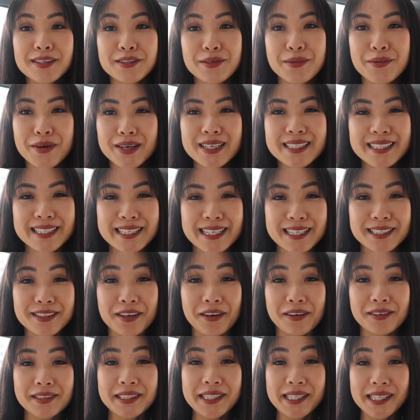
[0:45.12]
So what is
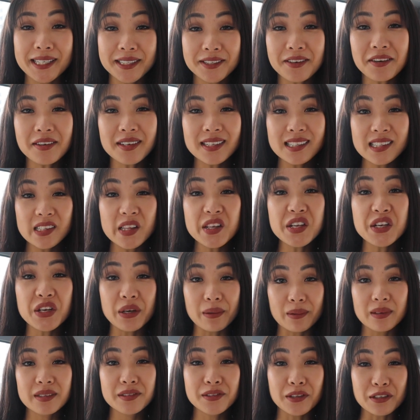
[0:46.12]
TikTok? TikTok is the
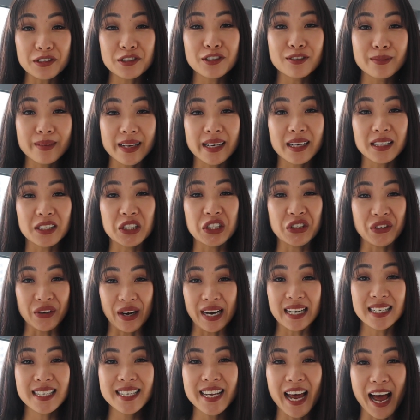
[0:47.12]
newest social media
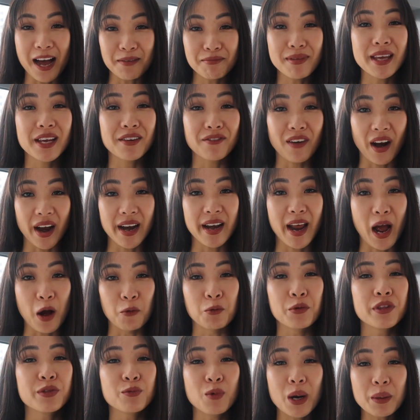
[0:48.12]
trend happening right
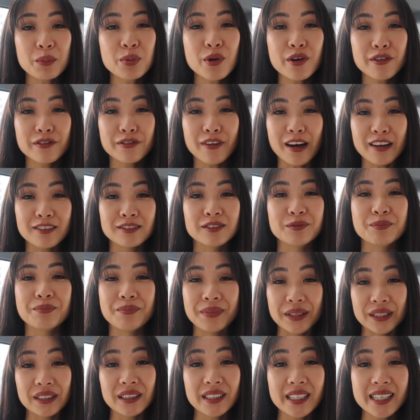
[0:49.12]
now with 1.5
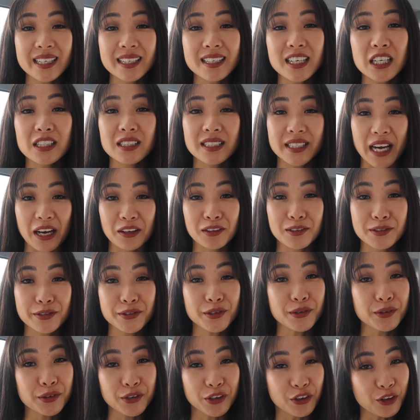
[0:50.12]
billion
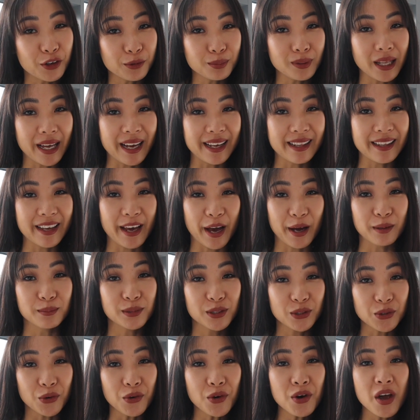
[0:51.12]
downloads on Google Play and the App
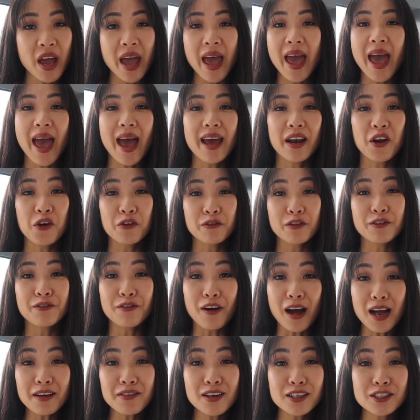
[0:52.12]
Store and over
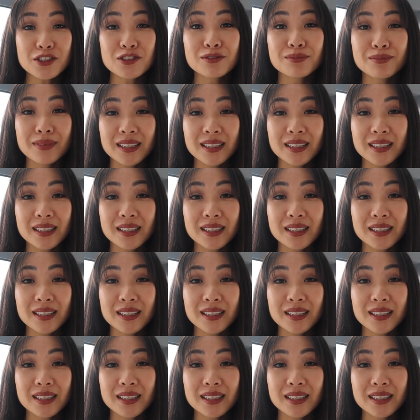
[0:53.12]
500